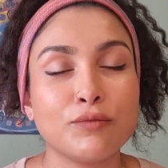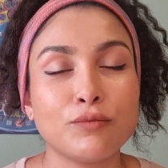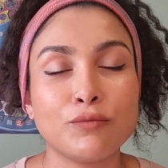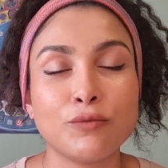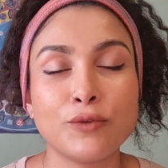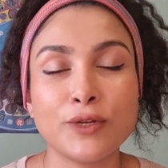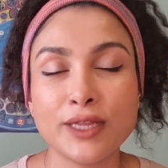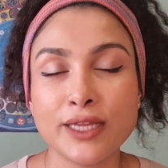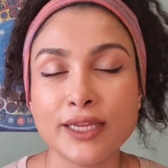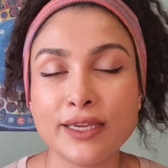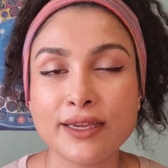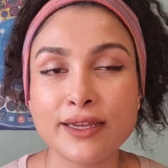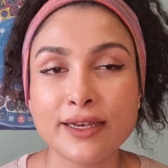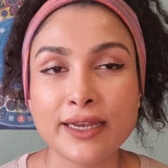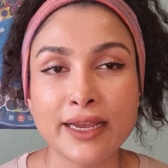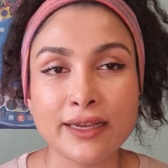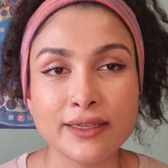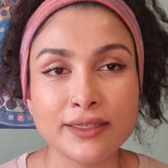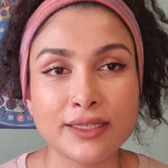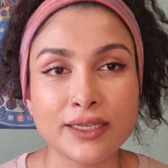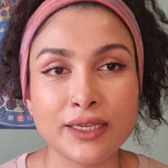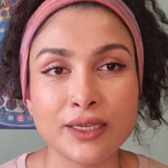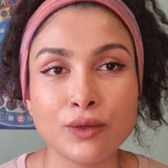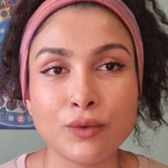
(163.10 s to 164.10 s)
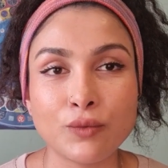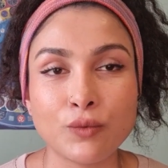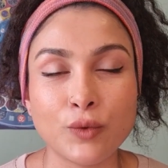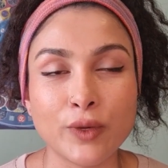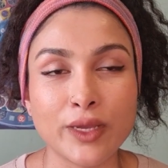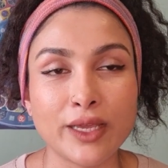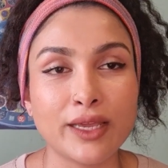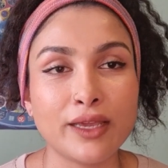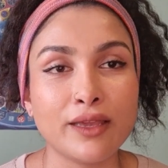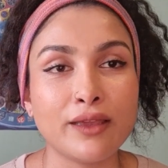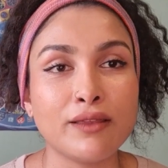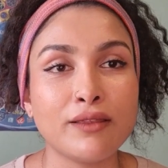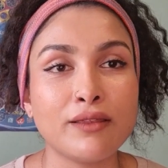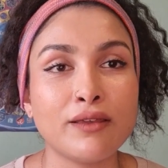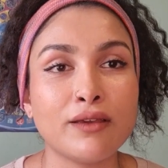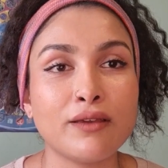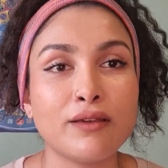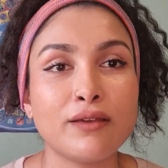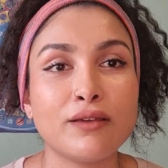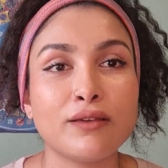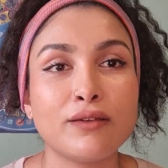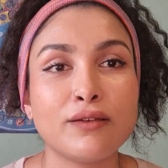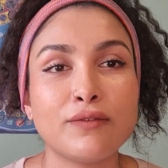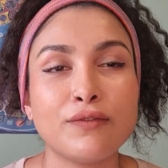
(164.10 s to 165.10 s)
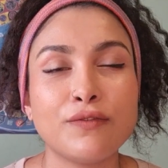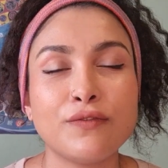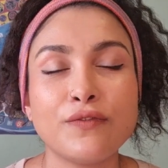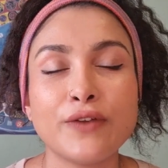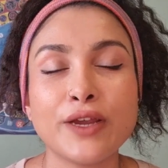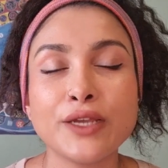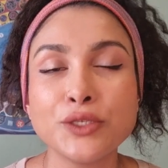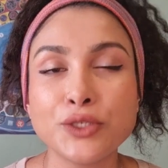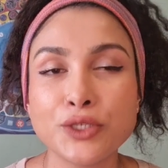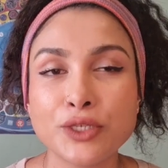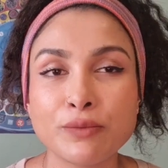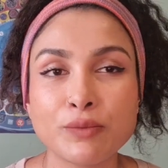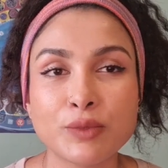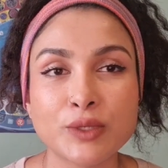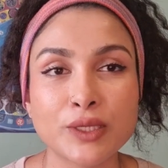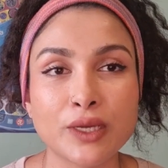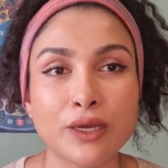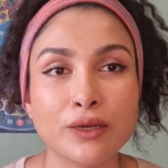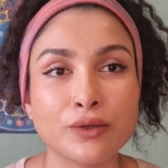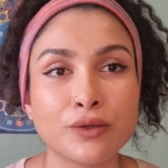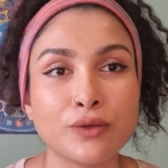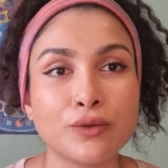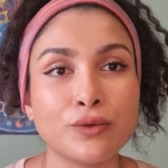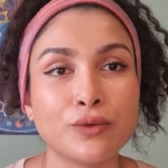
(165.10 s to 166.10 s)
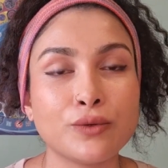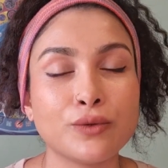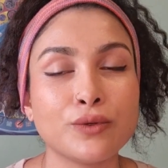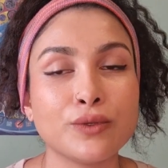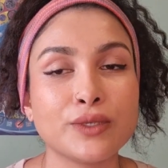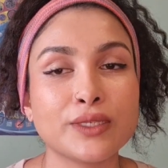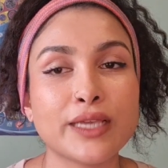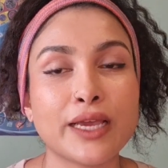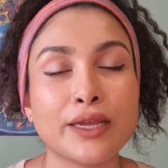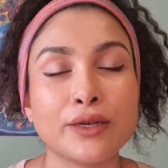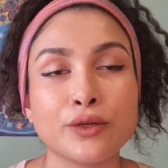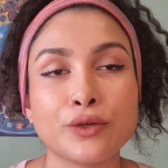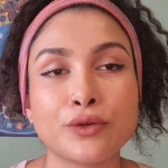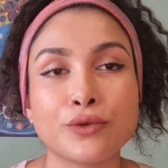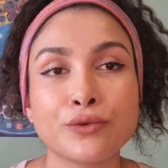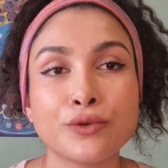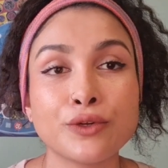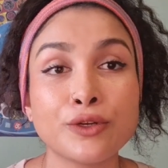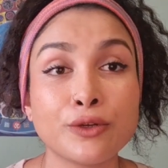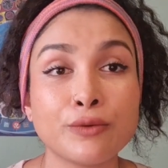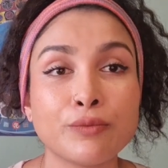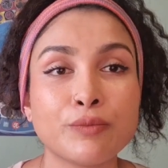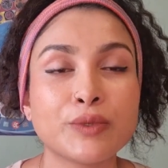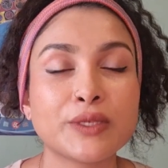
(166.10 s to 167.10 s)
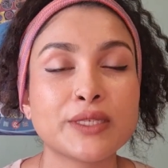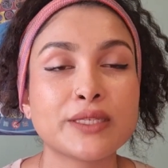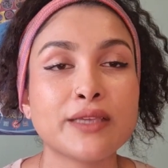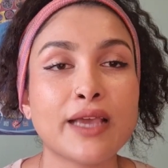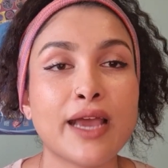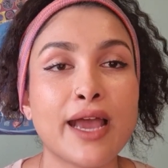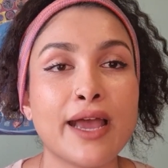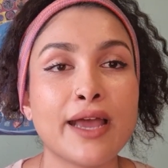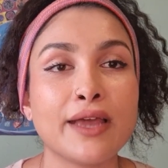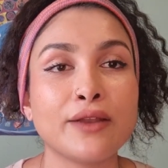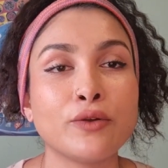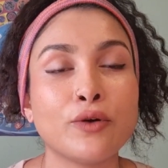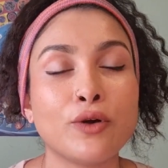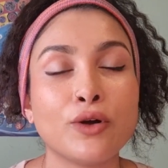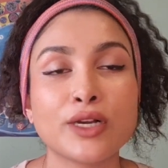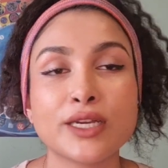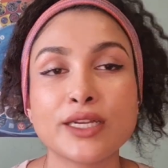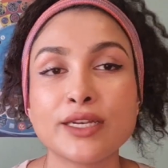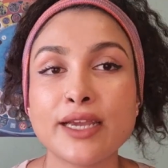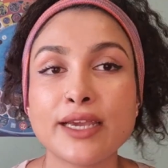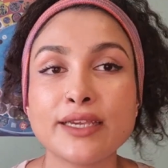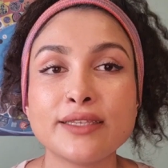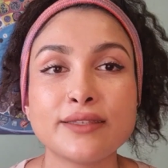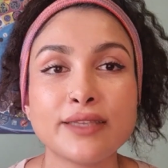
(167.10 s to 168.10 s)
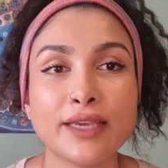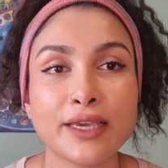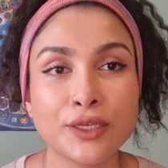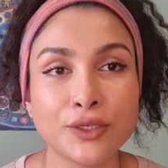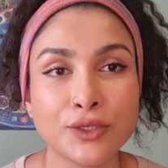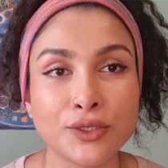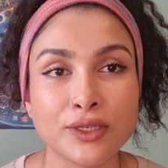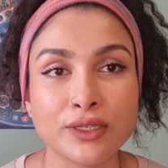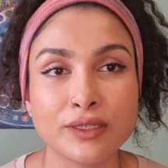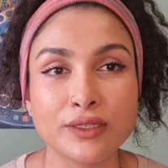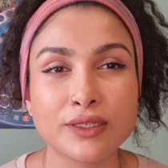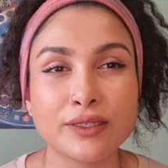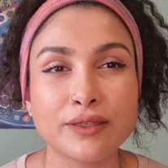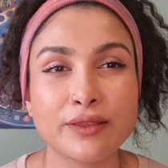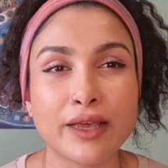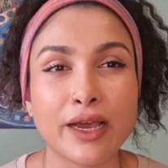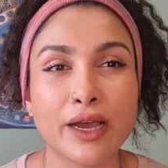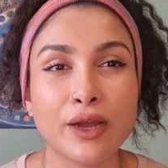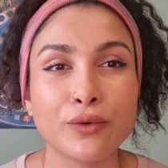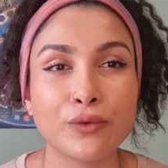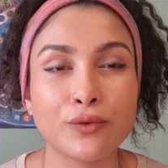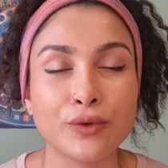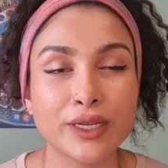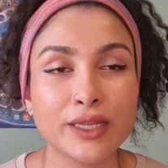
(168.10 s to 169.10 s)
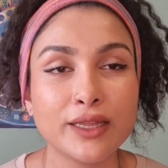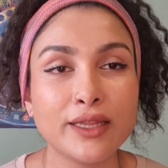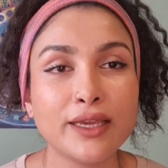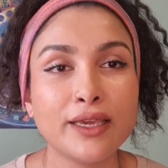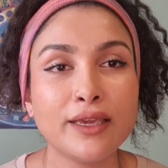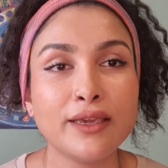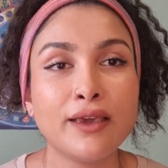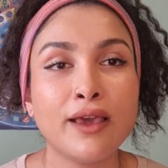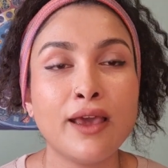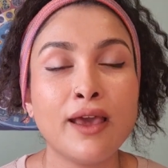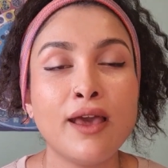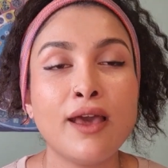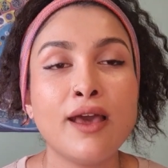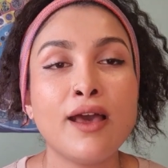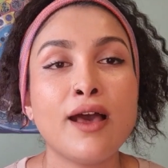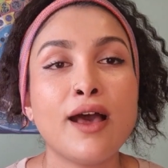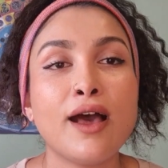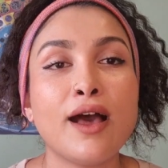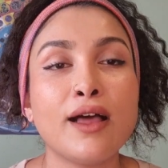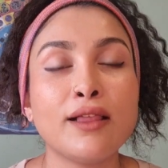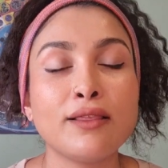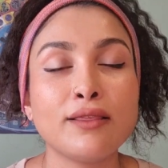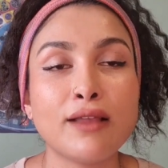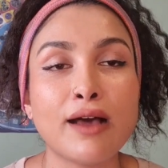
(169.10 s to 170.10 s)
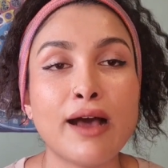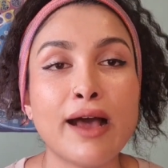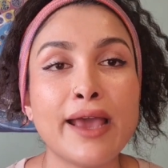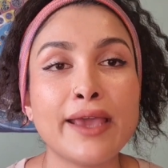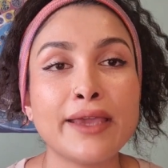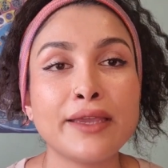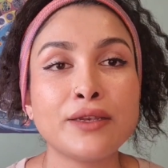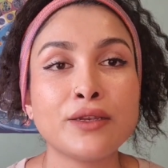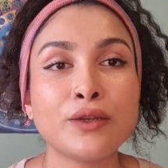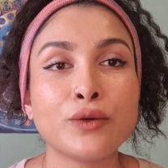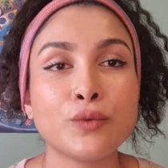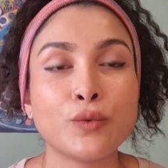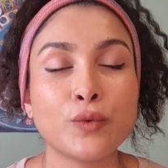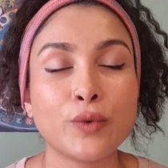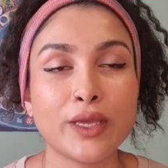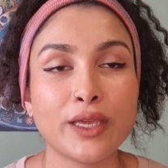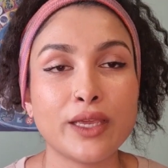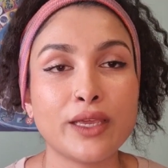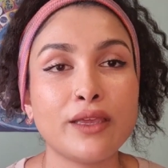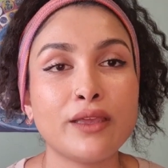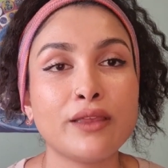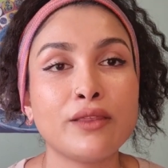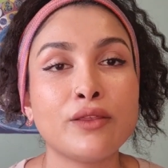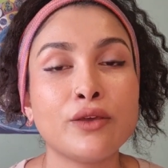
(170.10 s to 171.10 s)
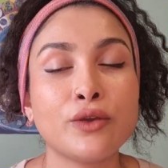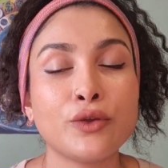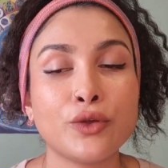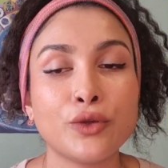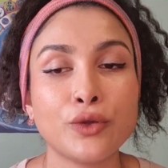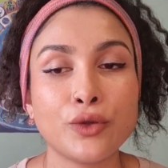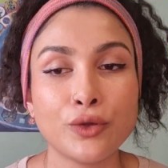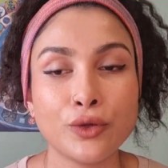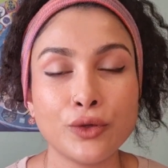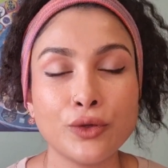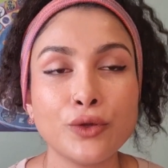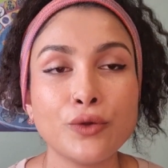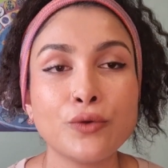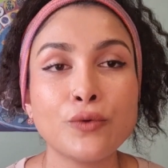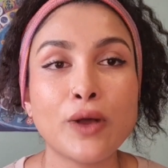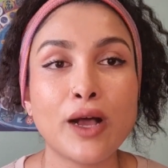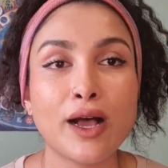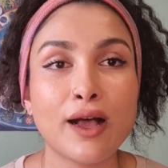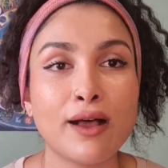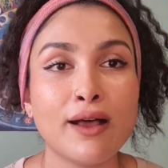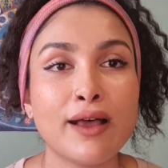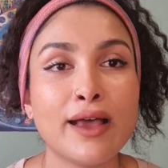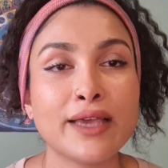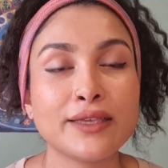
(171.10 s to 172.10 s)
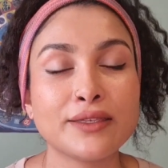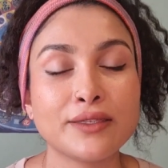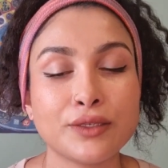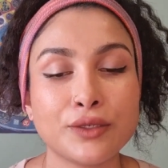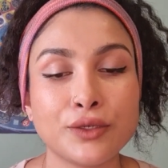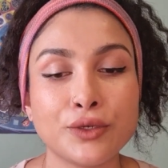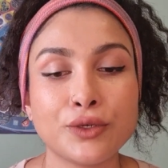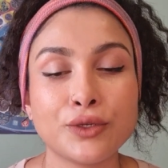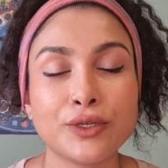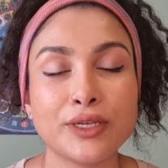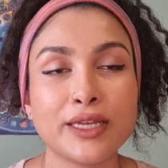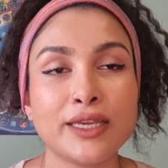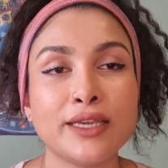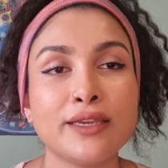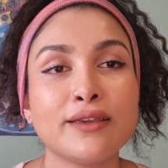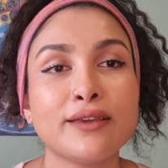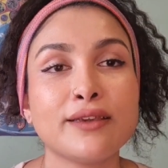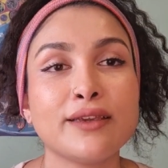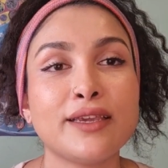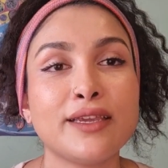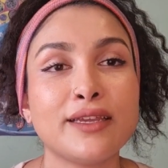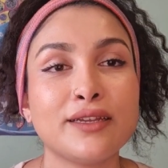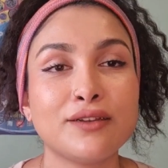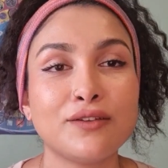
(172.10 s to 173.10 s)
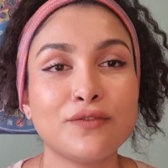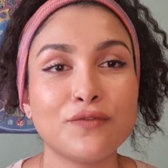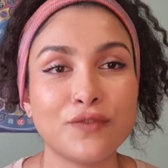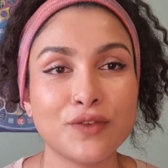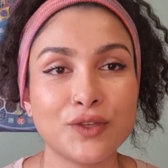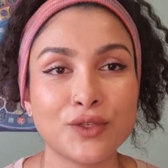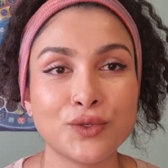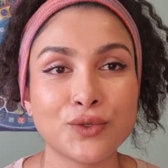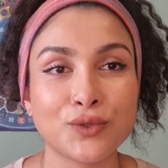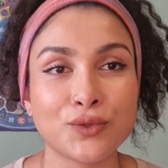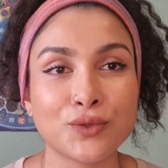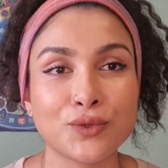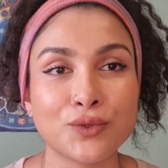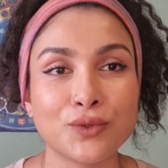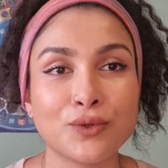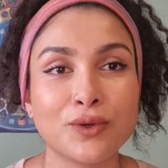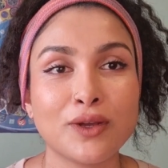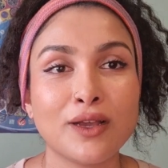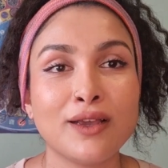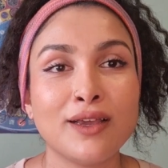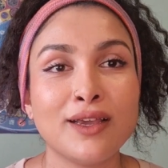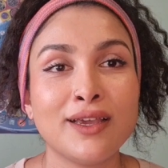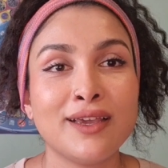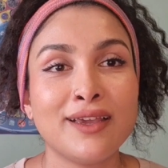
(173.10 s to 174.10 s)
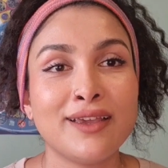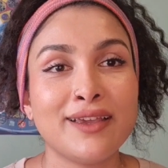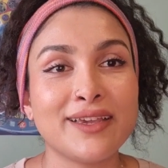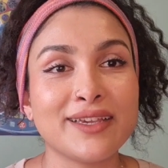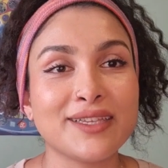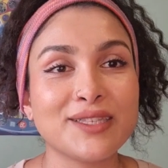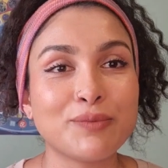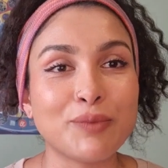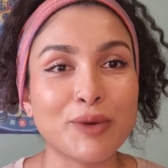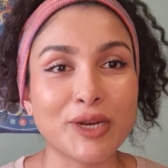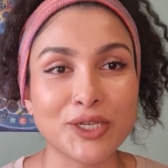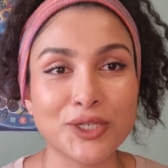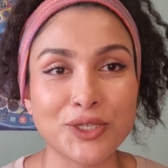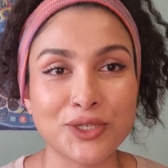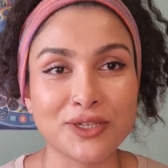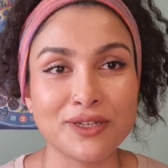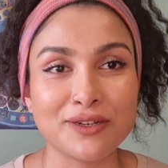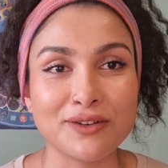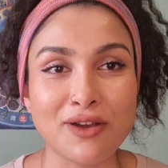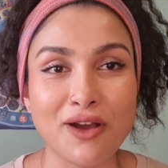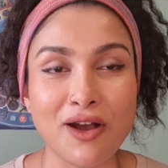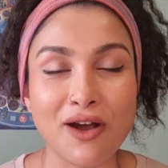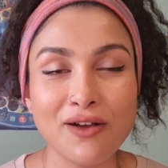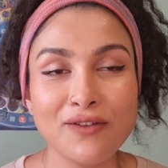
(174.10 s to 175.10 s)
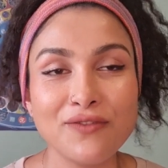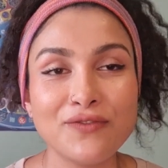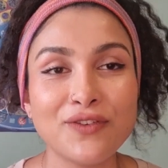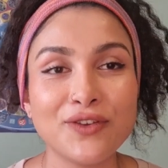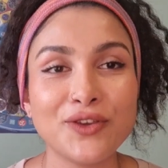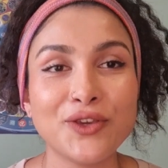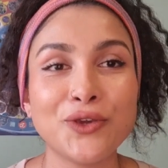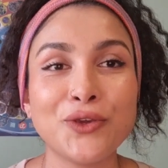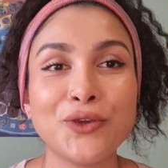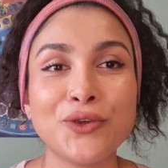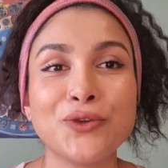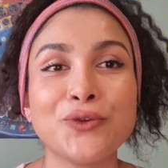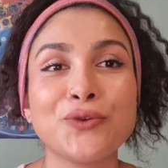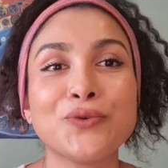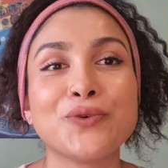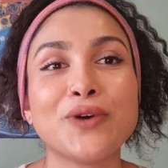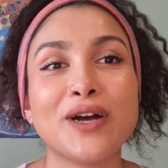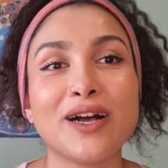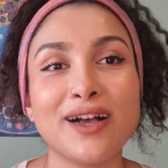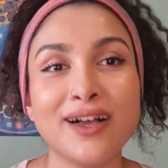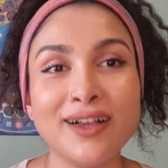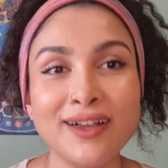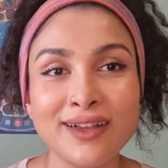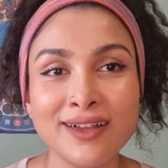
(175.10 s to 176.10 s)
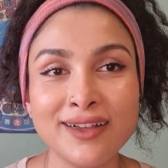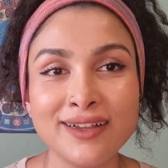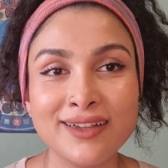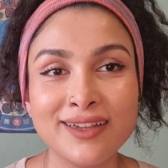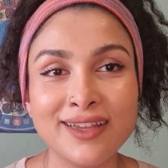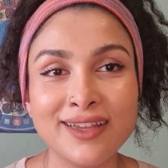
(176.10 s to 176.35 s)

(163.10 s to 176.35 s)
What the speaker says: really connecting with friendship circles and groups and organizations that really align with who you are as a unique individual expression of who you are.